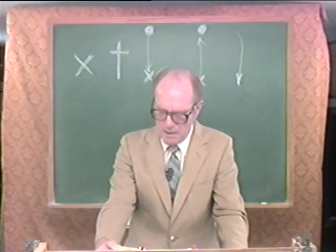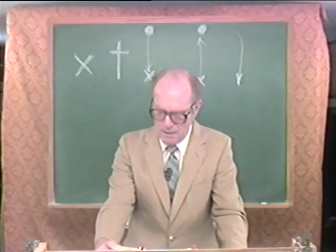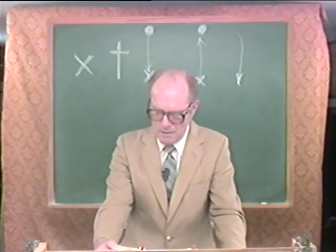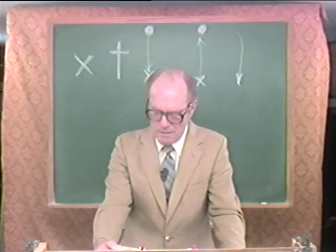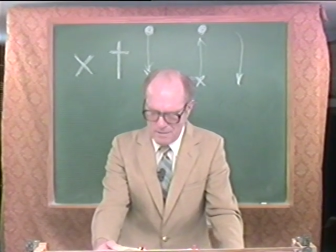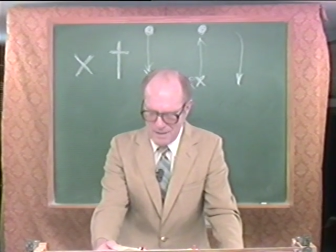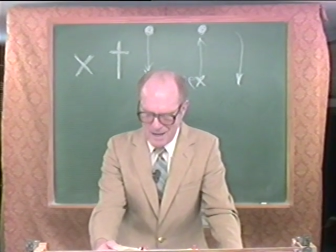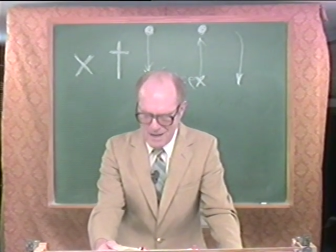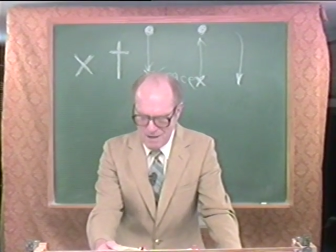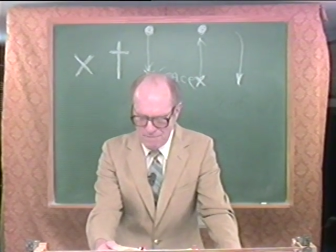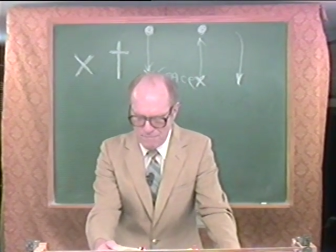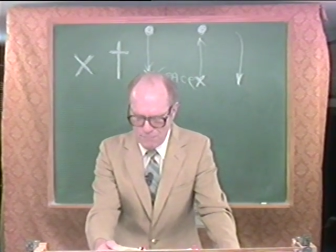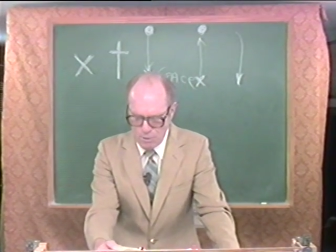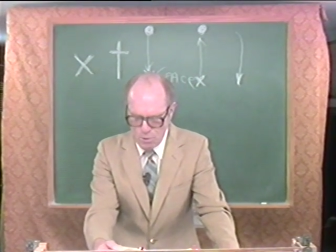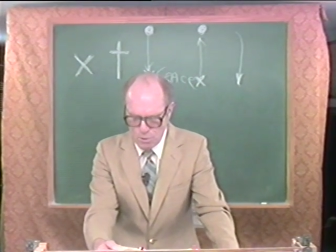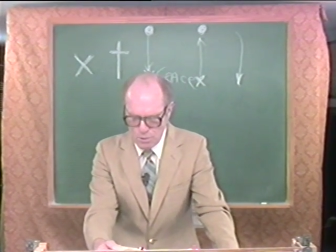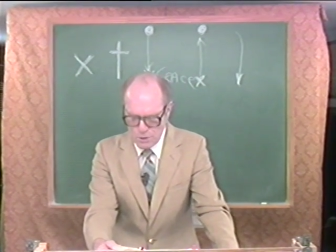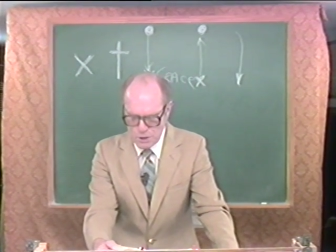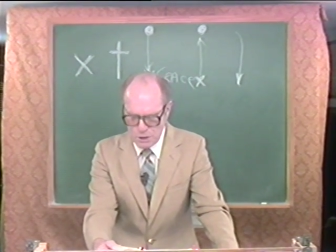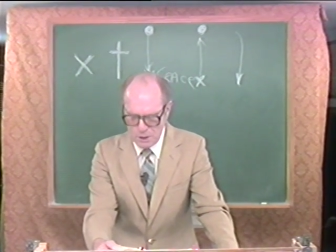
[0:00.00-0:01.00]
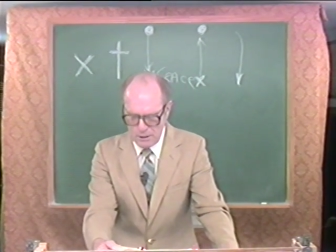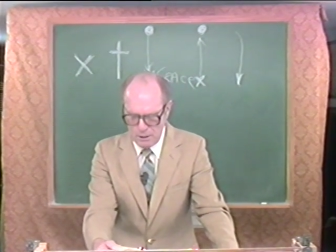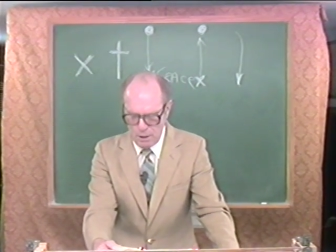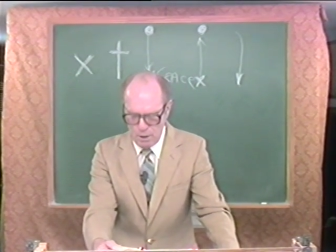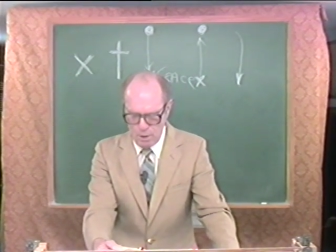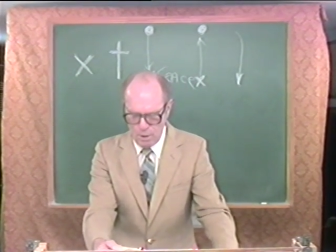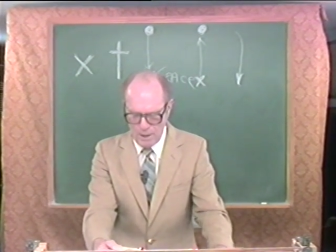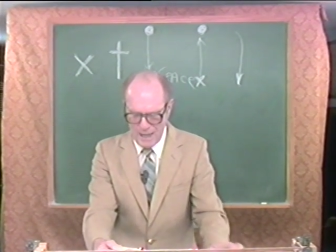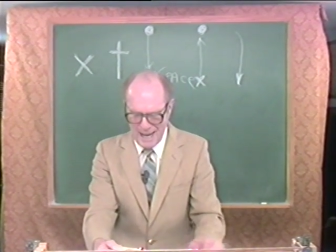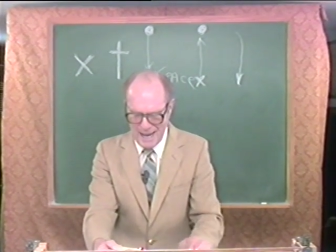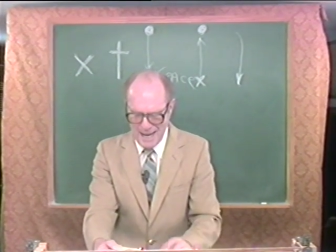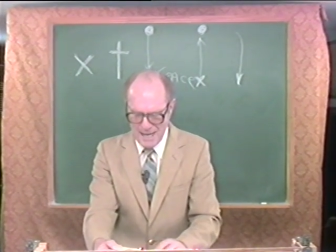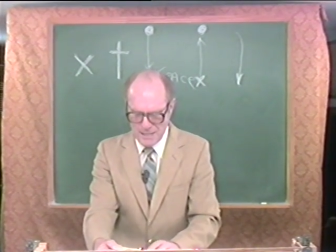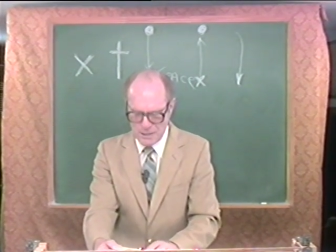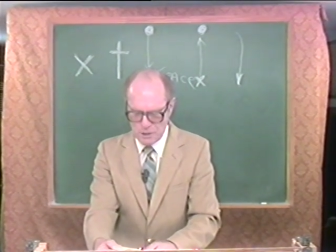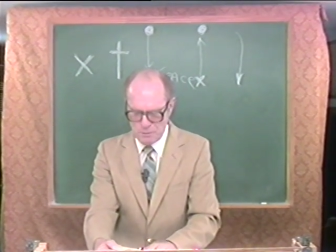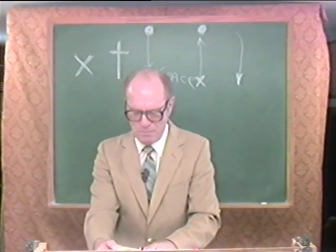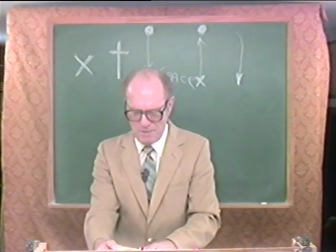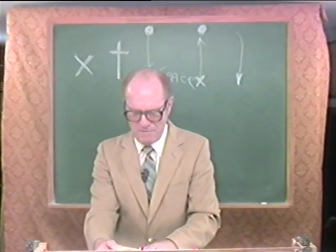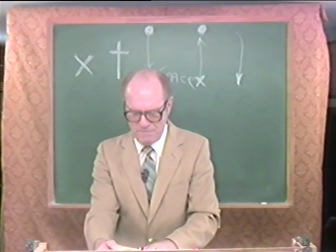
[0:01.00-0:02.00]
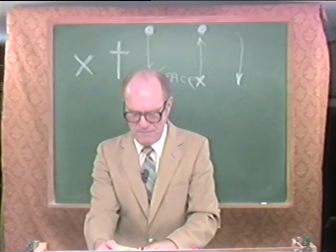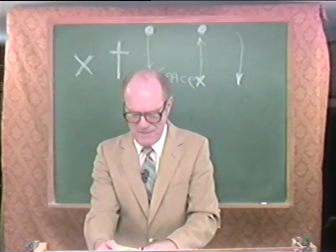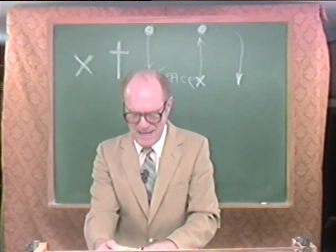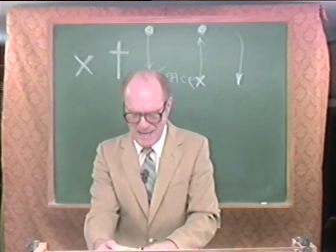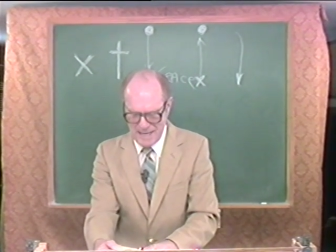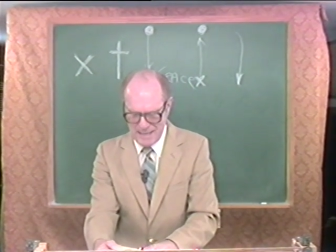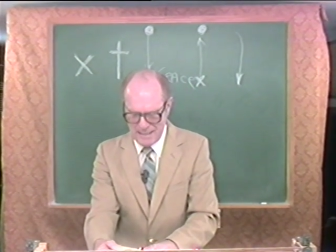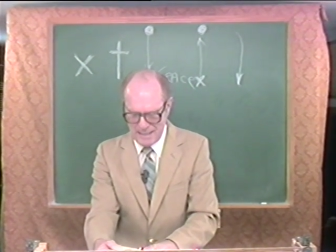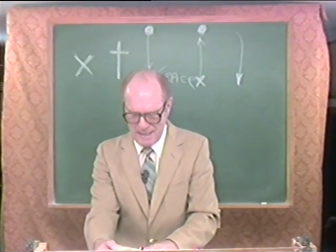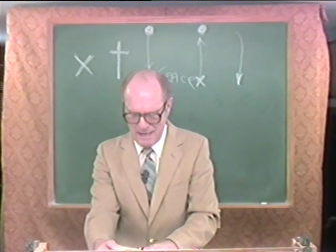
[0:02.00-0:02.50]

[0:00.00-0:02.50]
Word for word: Therefore shall all hands be faint,